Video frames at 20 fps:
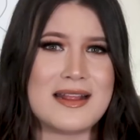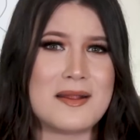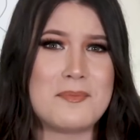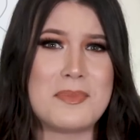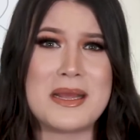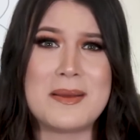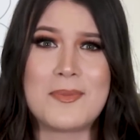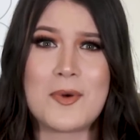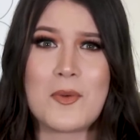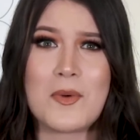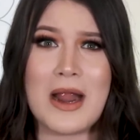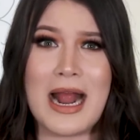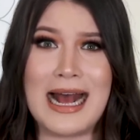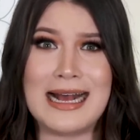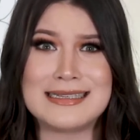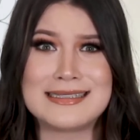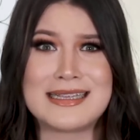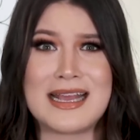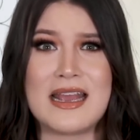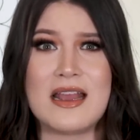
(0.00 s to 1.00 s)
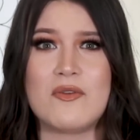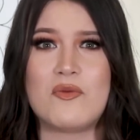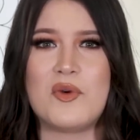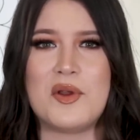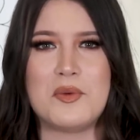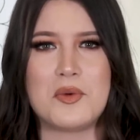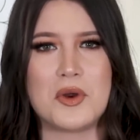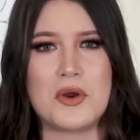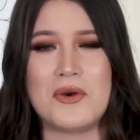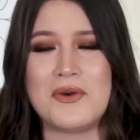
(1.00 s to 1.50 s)
then people were asking if we
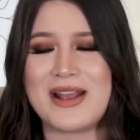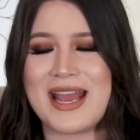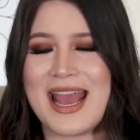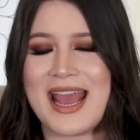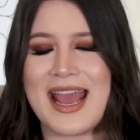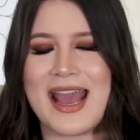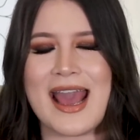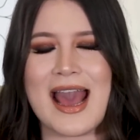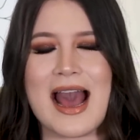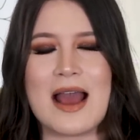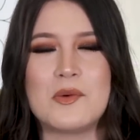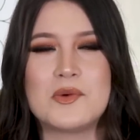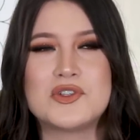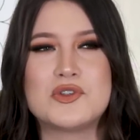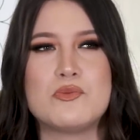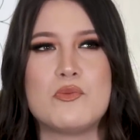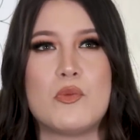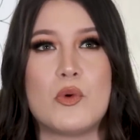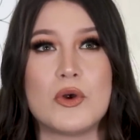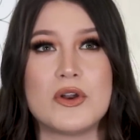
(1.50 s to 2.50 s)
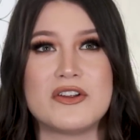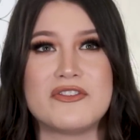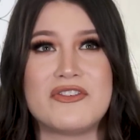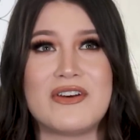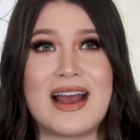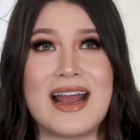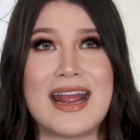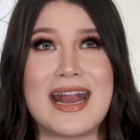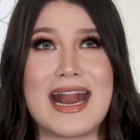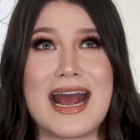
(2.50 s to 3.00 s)
were okay. I was
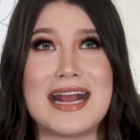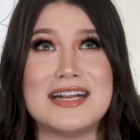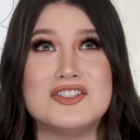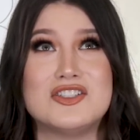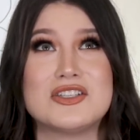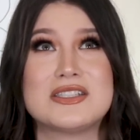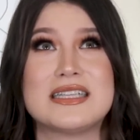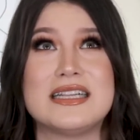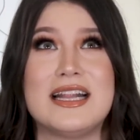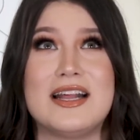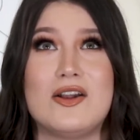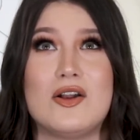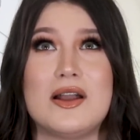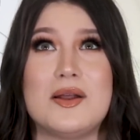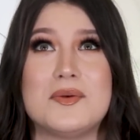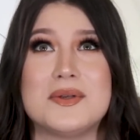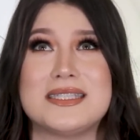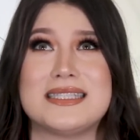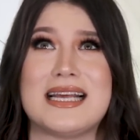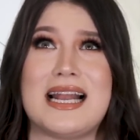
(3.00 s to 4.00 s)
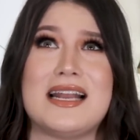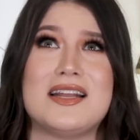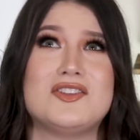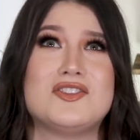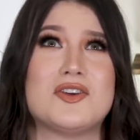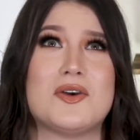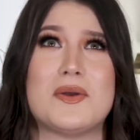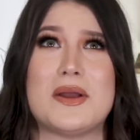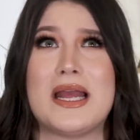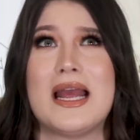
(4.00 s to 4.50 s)
mortified. I just literally was telling
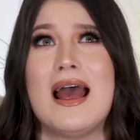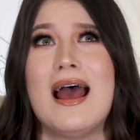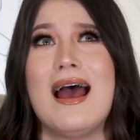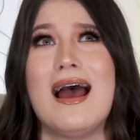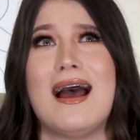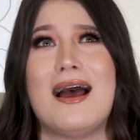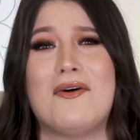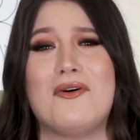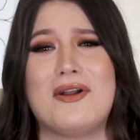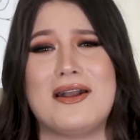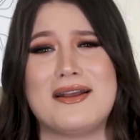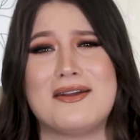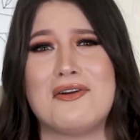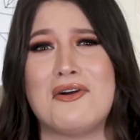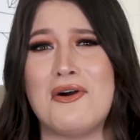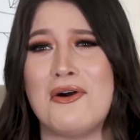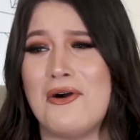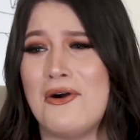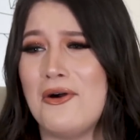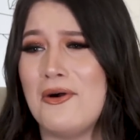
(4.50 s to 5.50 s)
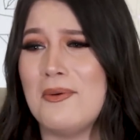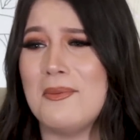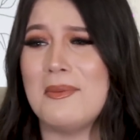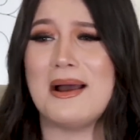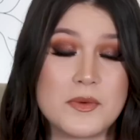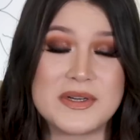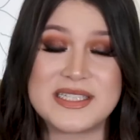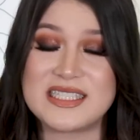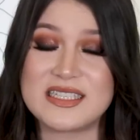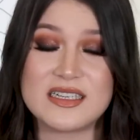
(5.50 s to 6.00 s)
Joey, I want to go home. But
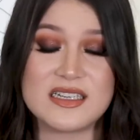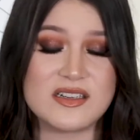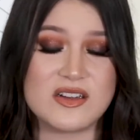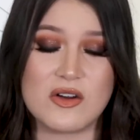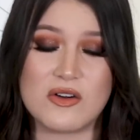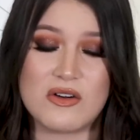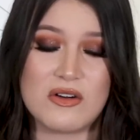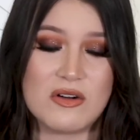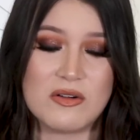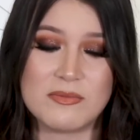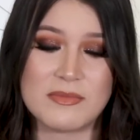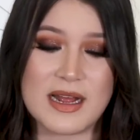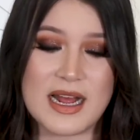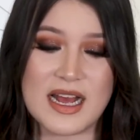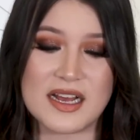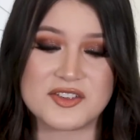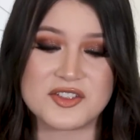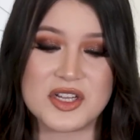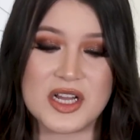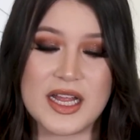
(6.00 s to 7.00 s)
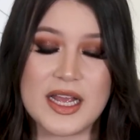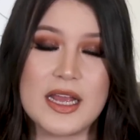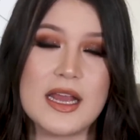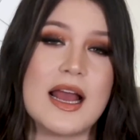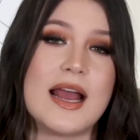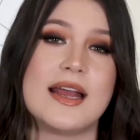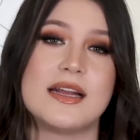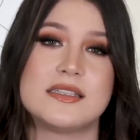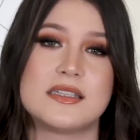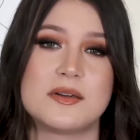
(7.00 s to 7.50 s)
we didn't go home, actually.
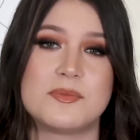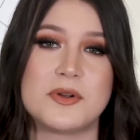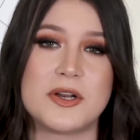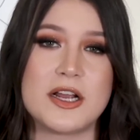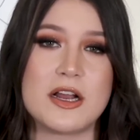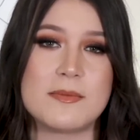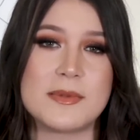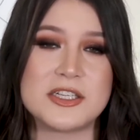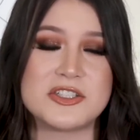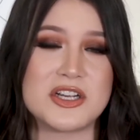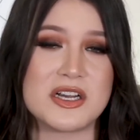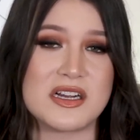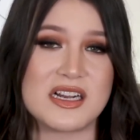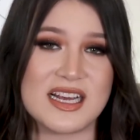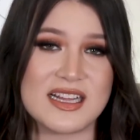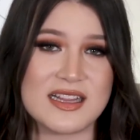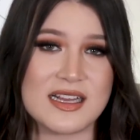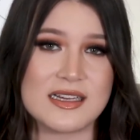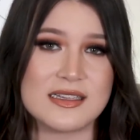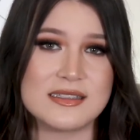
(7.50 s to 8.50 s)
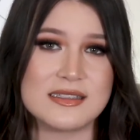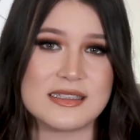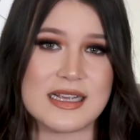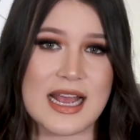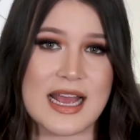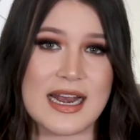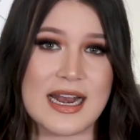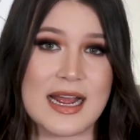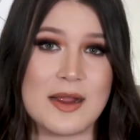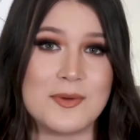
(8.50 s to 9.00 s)
I ended up putting on my chancletas
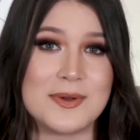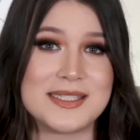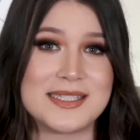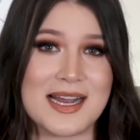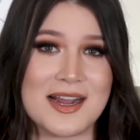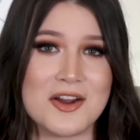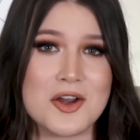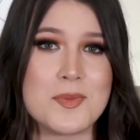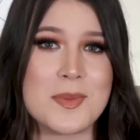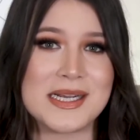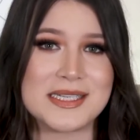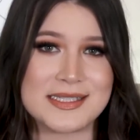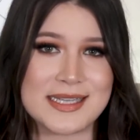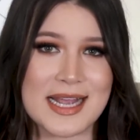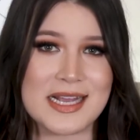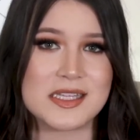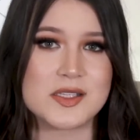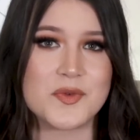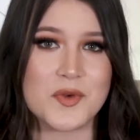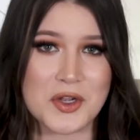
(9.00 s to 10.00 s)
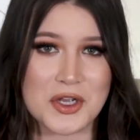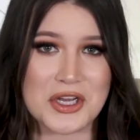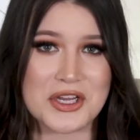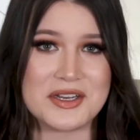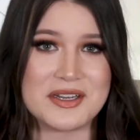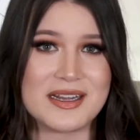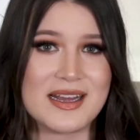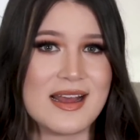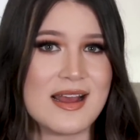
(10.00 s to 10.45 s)
and I retired my skates for good.